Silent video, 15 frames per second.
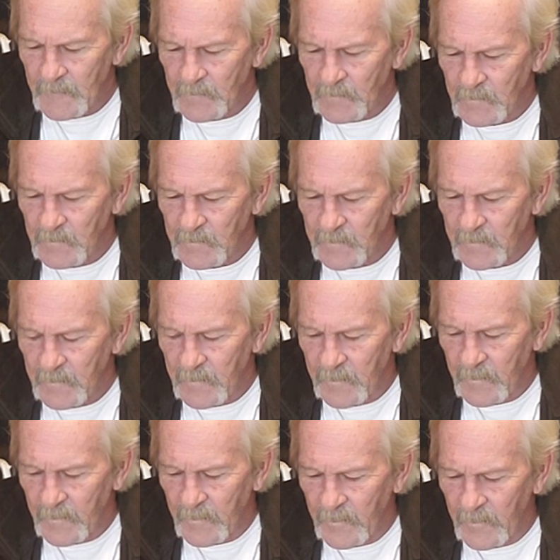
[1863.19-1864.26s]

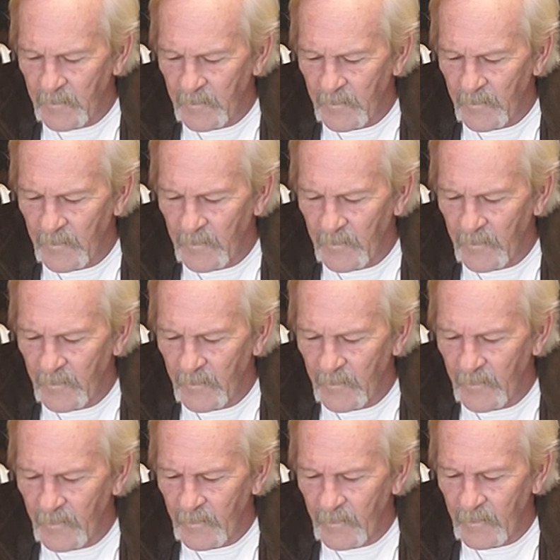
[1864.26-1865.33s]

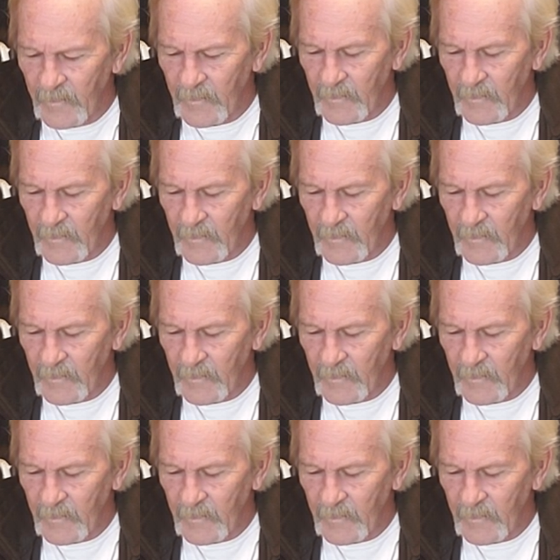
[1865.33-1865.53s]
[no speech]